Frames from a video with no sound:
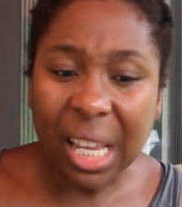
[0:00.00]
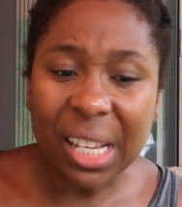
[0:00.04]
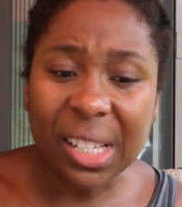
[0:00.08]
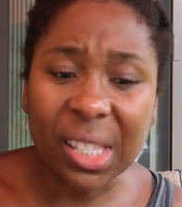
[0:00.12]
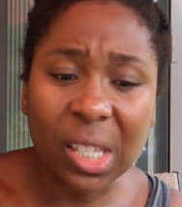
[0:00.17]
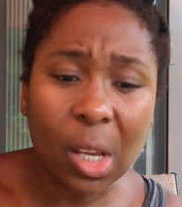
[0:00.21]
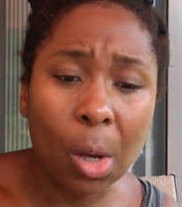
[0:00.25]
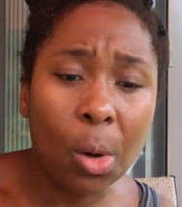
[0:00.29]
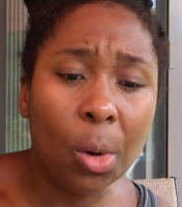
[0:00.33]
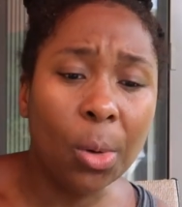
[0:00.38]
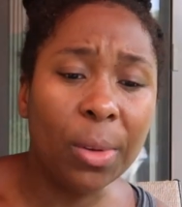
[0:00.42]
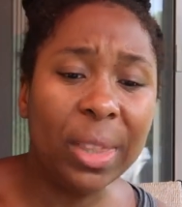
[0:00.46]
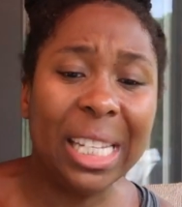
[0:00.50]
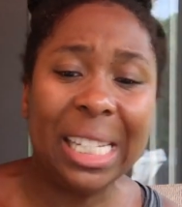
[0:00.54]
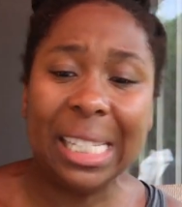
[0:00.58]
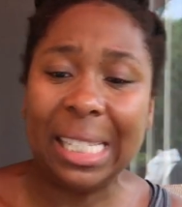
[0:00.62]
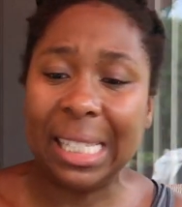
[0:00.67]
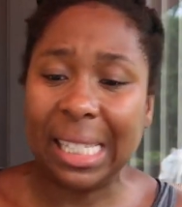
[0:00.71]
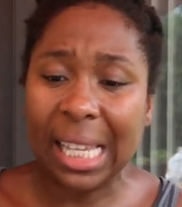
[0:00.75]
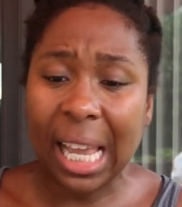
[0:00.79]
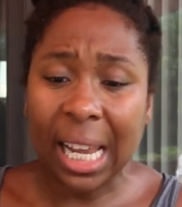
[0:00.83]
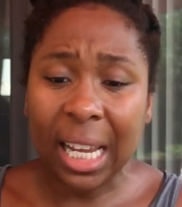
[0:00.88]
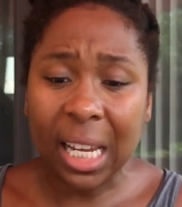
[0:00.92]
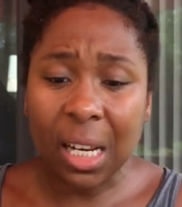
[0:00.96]
So the
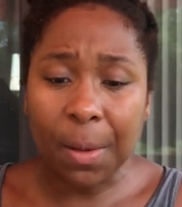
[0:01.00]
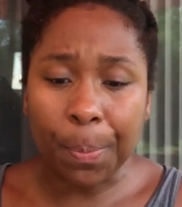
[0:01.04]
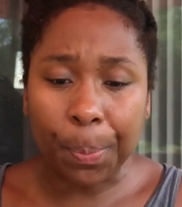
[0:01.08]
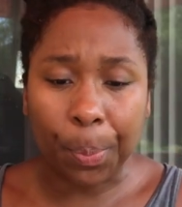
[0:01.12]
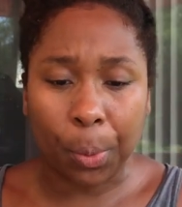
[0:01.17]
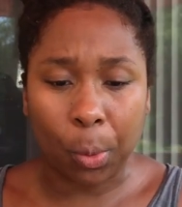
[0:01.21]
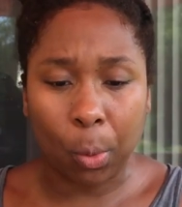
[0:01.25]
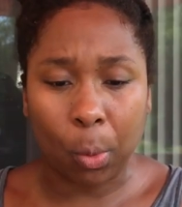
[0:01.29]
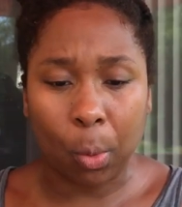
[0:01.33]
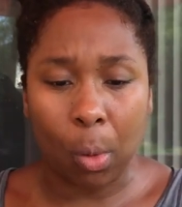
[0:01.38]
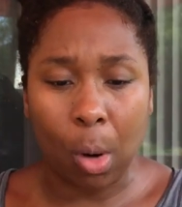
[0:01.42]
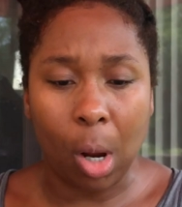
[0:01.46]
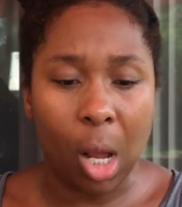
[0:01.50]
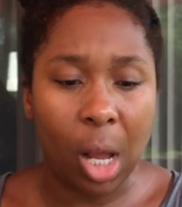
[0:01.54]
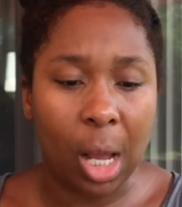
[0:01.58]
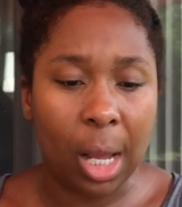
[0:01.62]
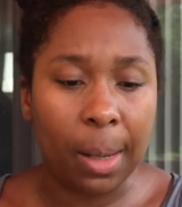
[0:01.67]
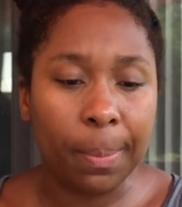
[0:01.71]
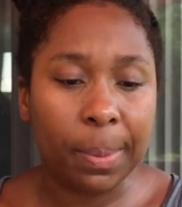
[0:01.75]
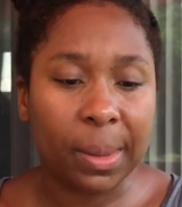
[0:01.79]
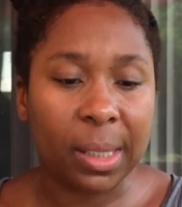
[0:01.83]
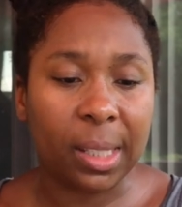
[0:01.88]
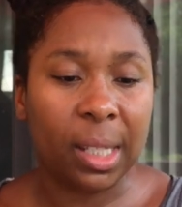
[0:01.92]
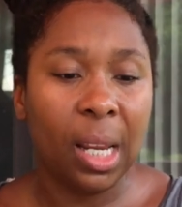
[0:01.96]
second
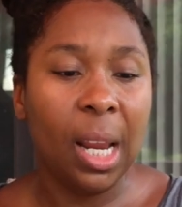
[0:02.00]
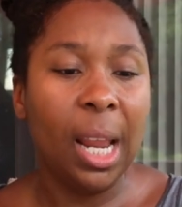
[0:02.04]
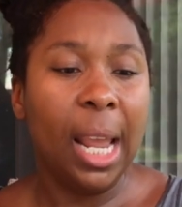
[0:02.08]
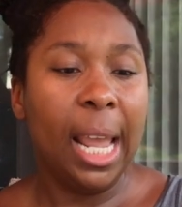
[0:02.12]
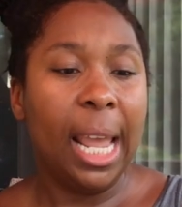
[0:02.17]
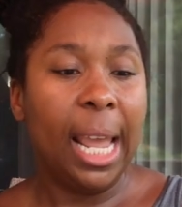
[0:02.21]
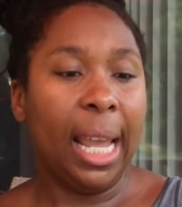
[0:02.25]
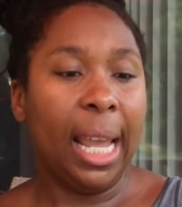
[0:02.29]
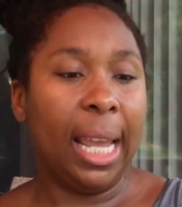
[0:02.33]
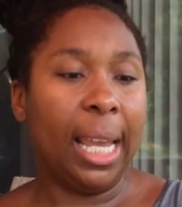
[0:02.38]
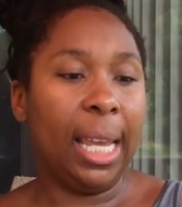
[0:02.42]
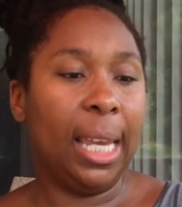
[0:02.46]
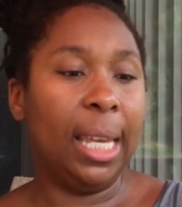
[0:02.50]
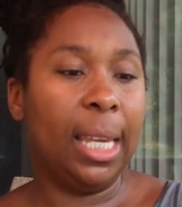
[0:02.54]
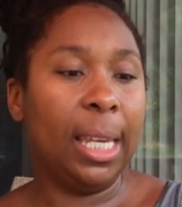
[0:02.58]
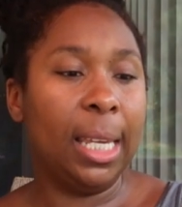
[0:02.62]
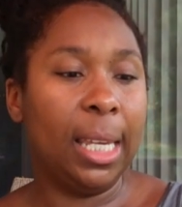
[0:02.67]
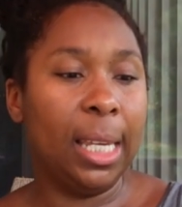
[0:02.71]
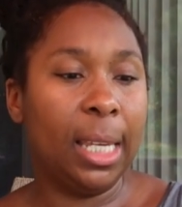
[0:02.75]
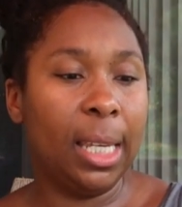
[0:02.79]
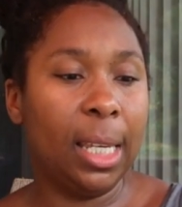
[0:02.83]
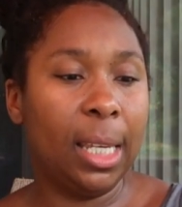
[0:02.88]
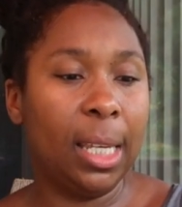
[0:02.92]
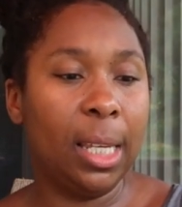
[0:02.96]
prompt
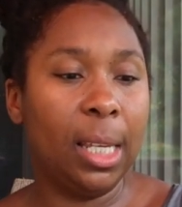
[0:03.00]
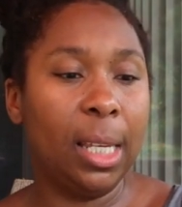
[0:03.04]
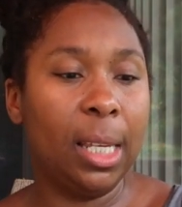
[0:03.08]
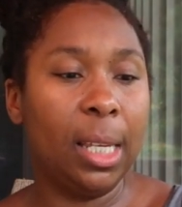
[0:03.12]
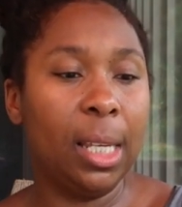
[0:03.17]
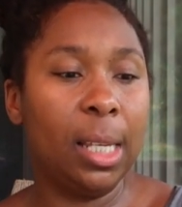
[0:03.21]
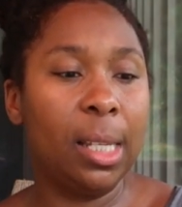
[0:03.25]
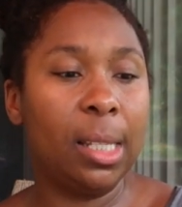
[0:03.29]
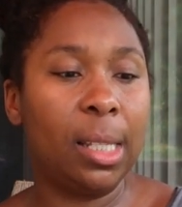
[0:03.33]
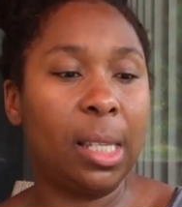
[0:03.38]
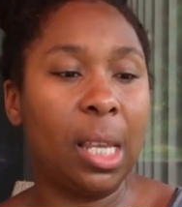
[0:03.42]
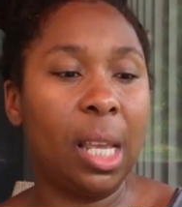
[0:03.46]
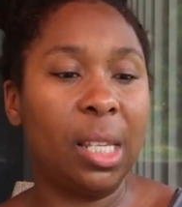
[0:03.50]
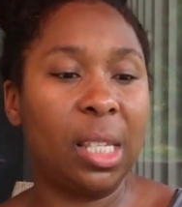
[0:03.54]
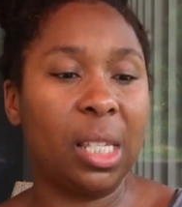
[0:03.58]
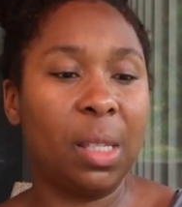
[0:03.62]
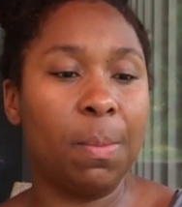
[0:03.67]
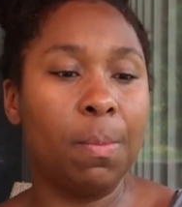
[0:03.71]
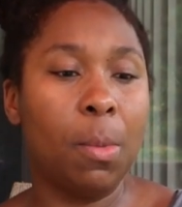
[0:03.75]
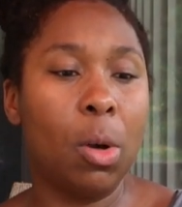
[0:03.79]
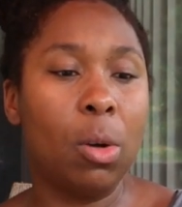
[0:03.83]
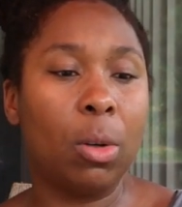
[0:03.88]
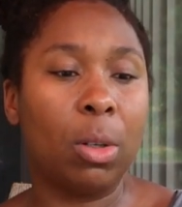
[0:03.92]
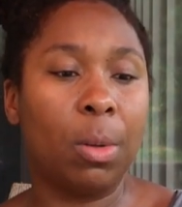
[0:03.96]
is
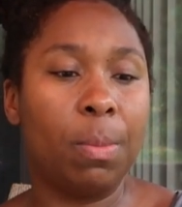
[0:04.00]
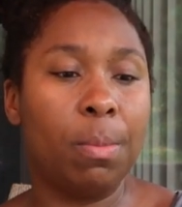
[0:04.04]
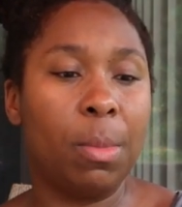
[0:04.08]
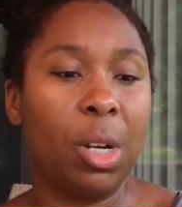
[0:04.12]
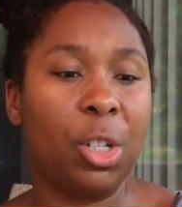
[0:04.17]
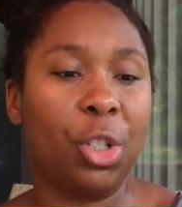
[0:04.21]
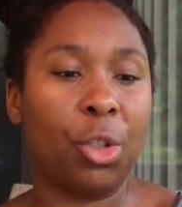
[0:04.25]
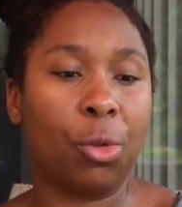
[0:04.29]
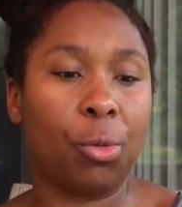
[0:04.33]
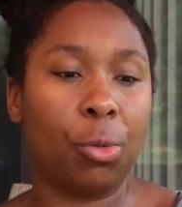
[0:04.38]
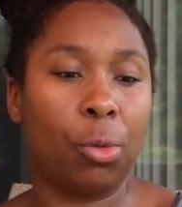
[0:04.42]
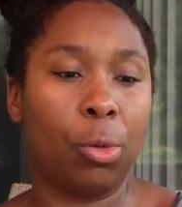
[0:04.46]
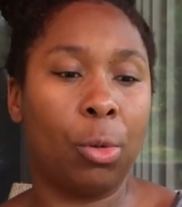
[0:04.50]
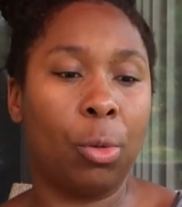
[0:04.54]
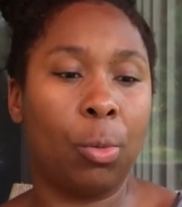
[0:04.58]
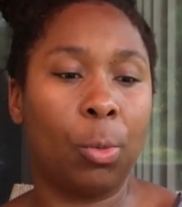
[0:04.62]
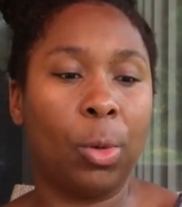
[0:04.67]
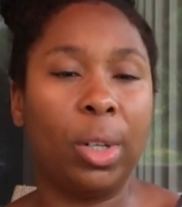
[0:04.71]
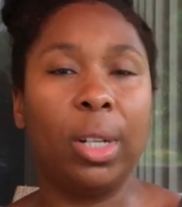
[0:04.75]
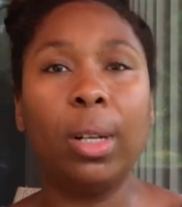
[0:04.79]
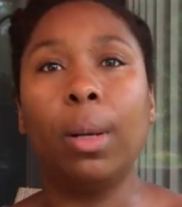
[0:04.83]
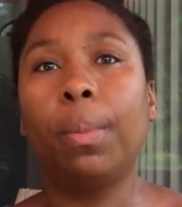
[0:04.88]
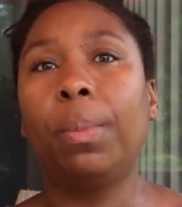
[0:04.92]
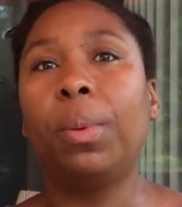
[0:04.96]
smoke
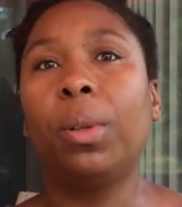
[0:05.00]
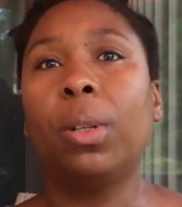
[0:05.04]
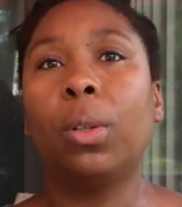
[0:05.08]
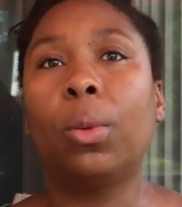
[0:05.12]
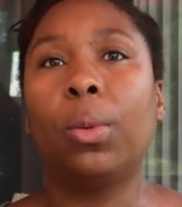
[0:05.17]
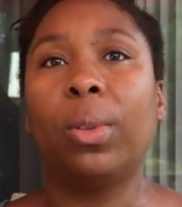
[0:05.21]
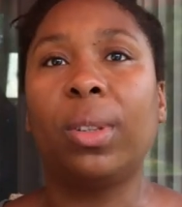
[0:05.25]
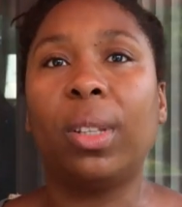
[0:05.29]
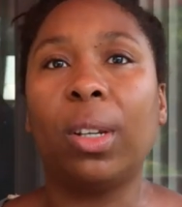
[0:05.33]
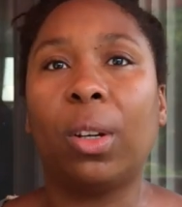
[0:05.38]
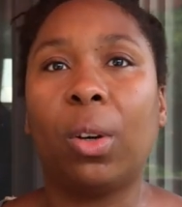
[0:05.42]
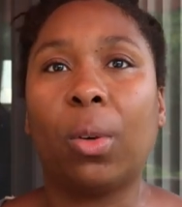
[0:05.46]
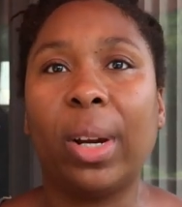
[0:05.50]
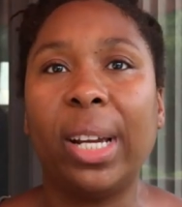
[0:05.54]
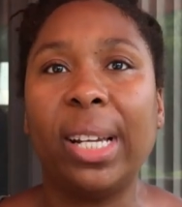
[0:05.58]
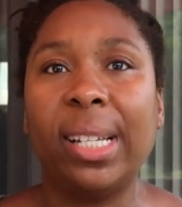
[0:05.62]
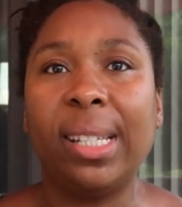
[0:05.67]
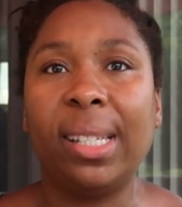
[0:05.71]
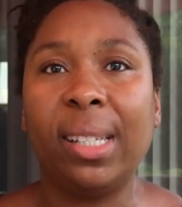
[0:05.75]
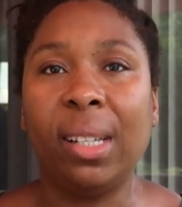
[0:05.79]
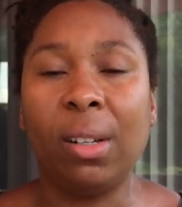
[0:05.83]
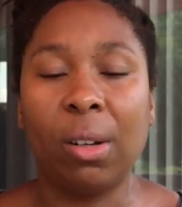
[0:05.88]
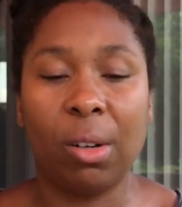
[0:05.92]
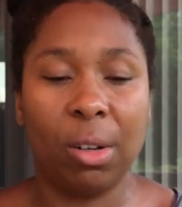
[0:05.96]
mushroom. Read a book with a
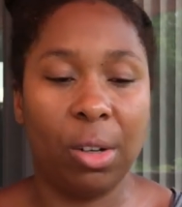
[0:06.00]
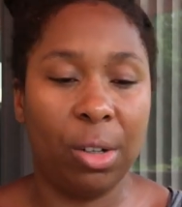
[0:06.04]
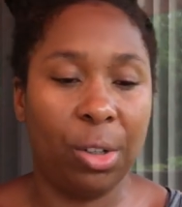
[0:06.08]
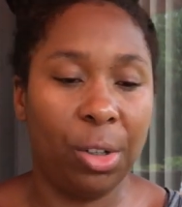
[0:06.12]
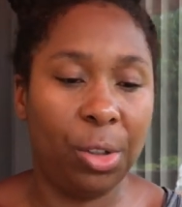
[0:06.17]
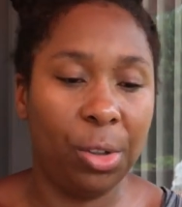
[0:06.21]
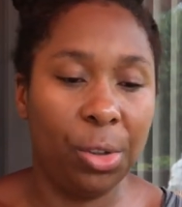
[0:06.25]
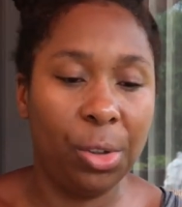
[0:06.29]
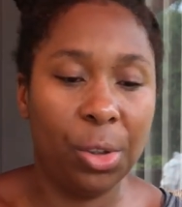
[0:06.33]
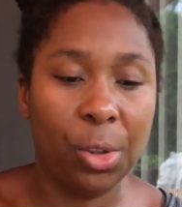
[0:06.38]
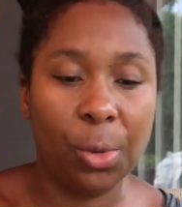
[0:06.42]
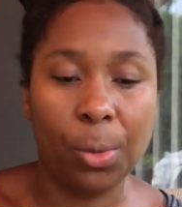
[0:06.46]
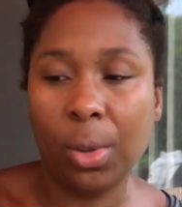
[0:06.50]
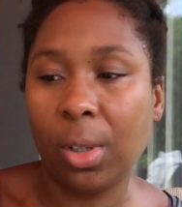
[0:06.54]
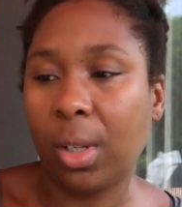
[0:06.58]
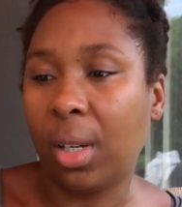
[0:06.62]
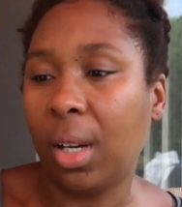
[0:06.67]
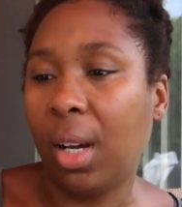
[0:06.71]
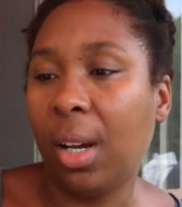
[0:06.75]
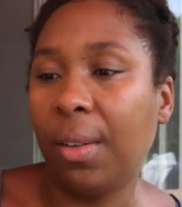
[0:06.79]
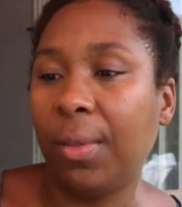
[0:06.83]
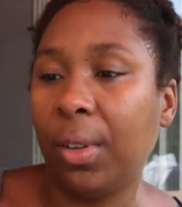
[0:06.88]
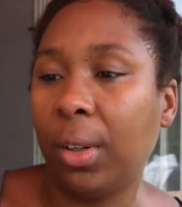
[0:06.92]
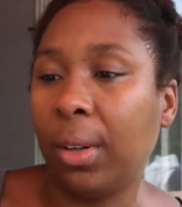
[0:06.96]
crazy or unusual
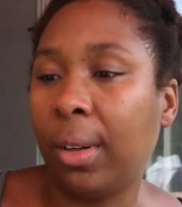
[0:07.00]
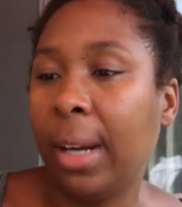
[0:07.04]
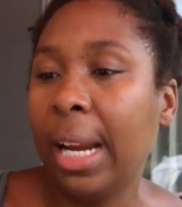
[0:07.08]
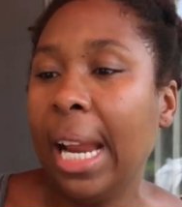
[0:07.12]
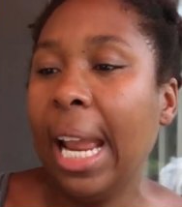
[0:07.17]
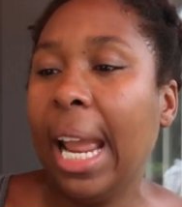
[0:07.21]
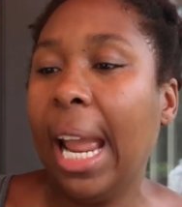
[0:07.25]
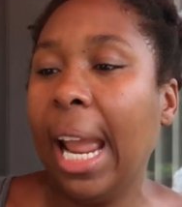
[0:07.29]
cover.